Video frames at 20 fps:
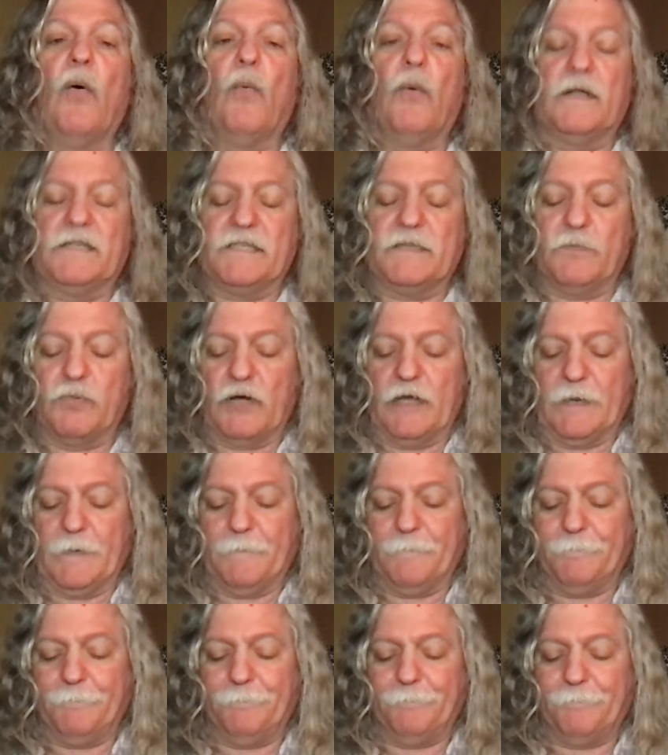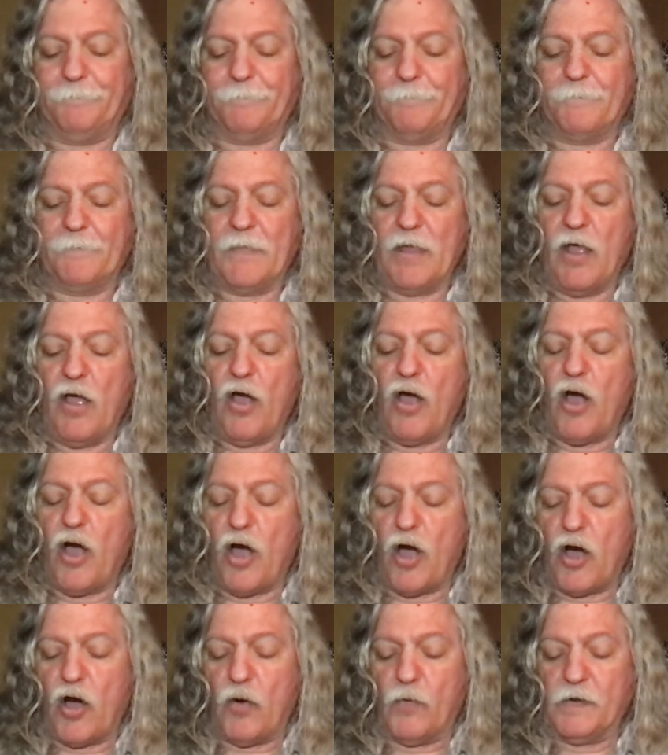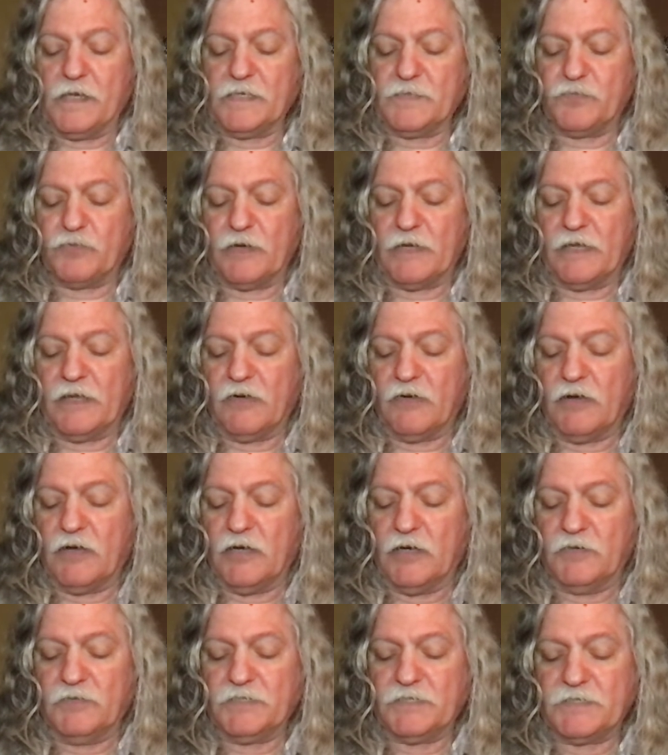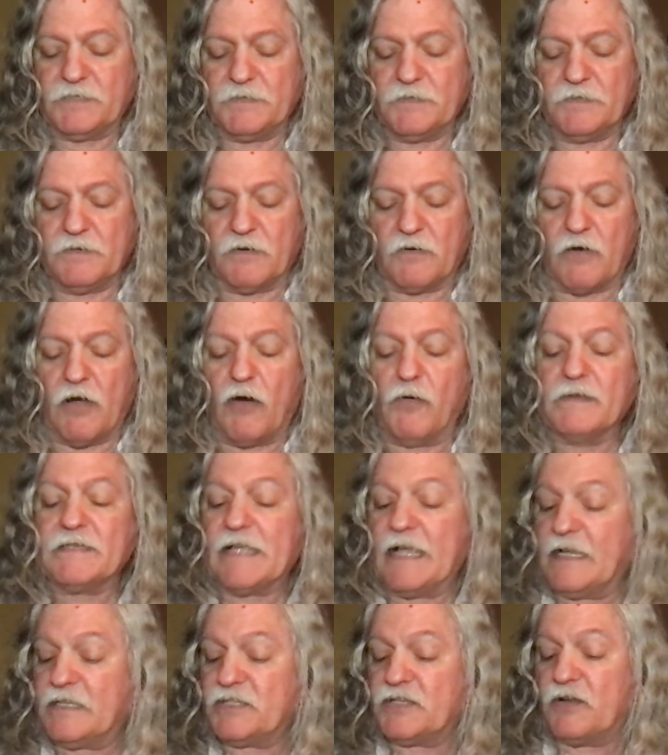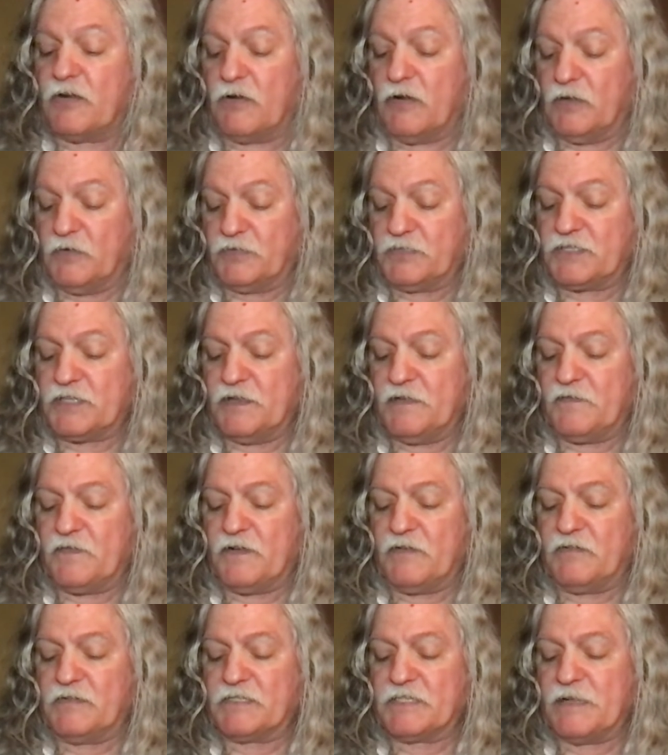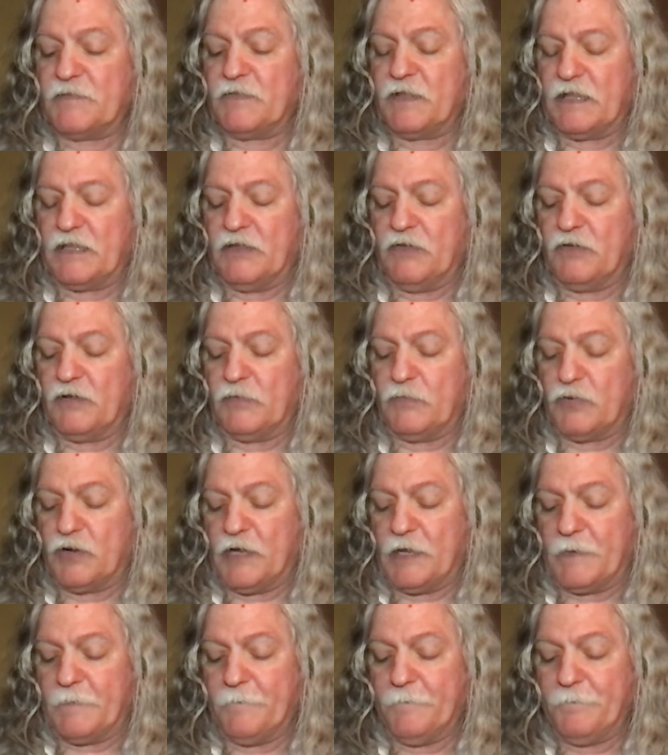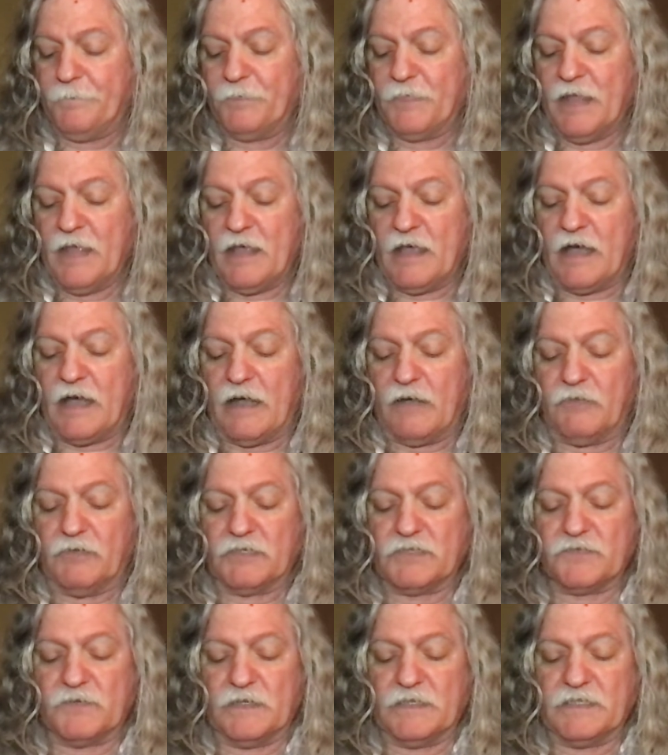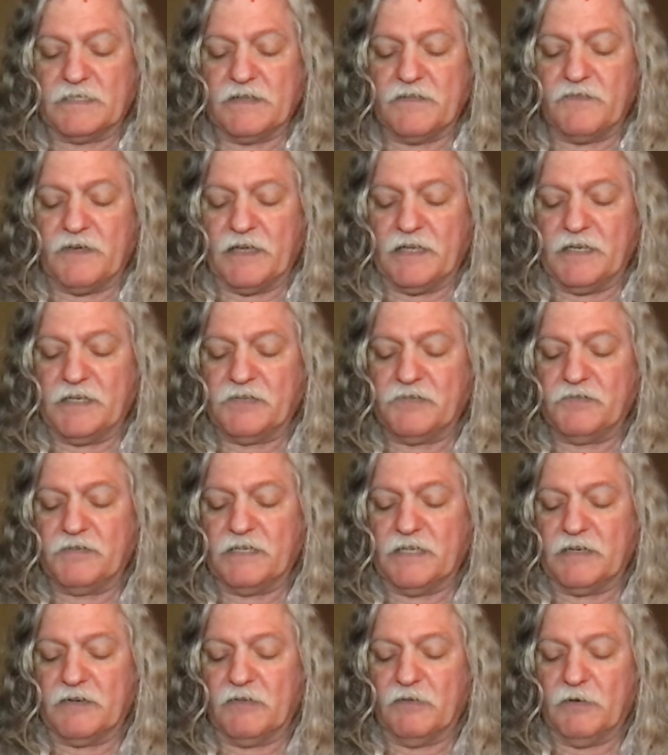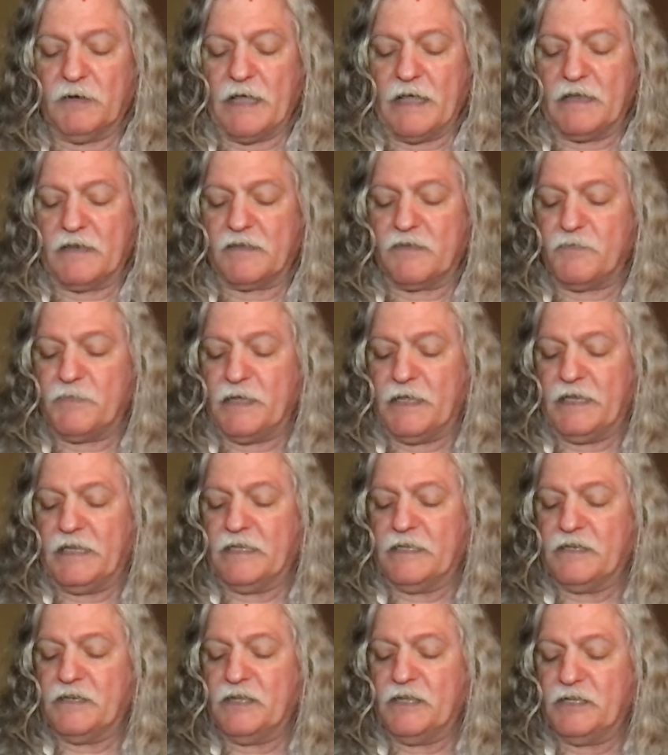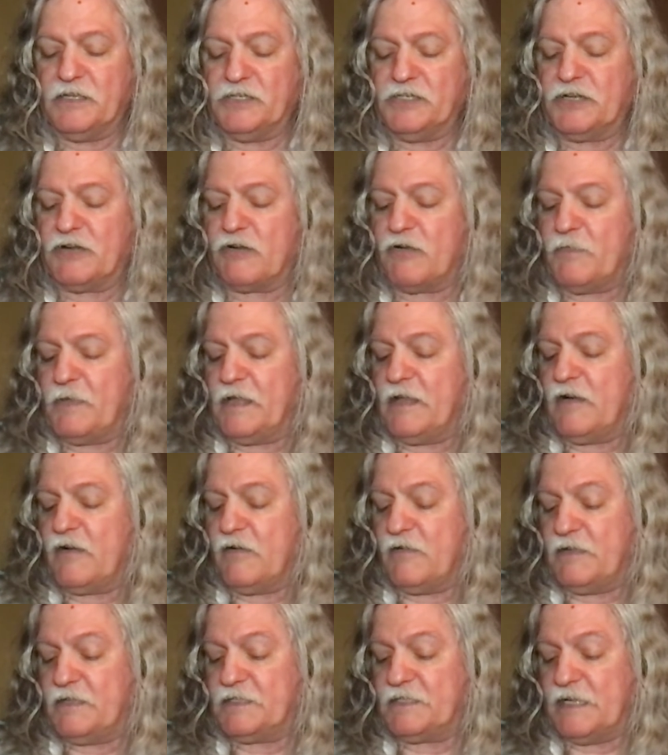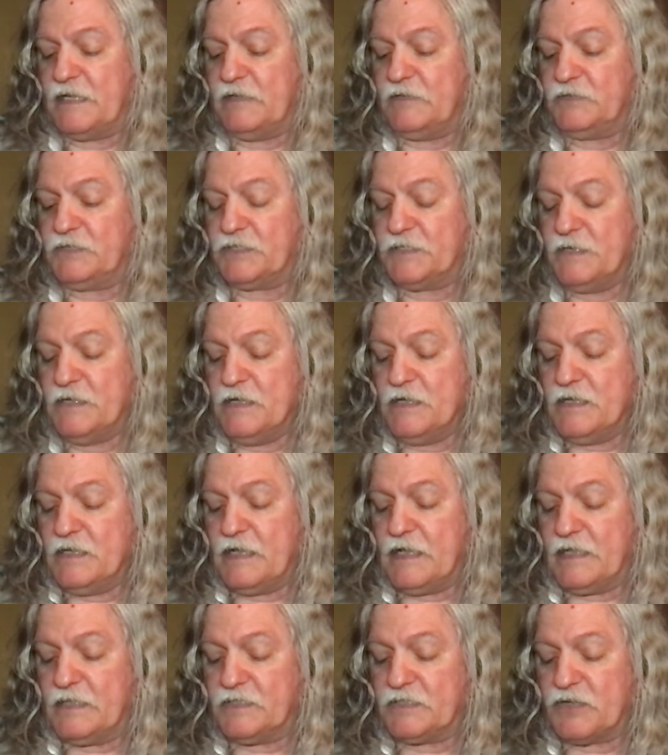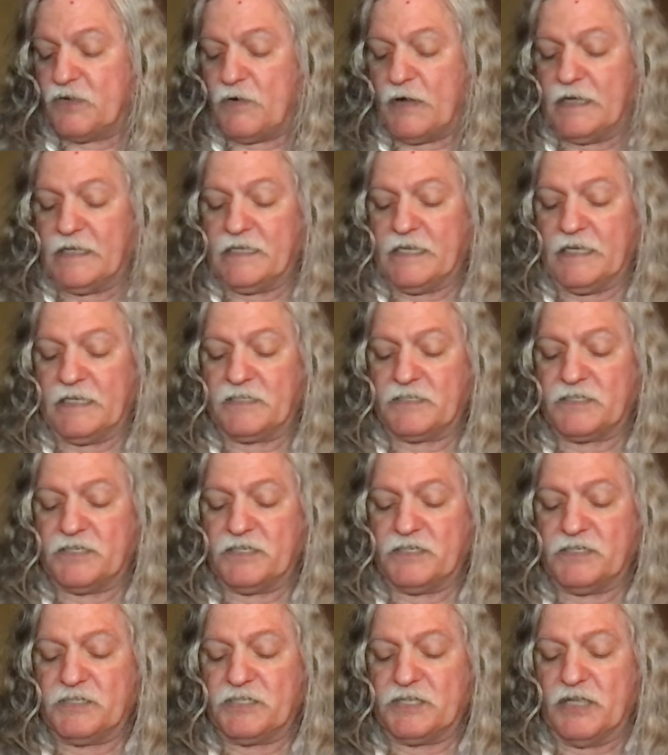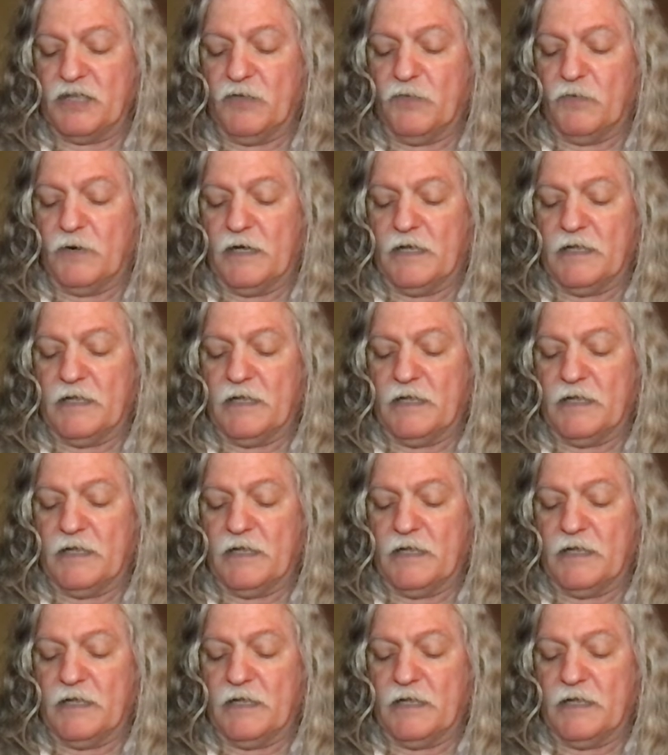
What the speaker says: What to bring? Always ask your host if there is something you can bring. I was once invited to a dinner at comedian Jeremy Hardy's house, and so I texted to see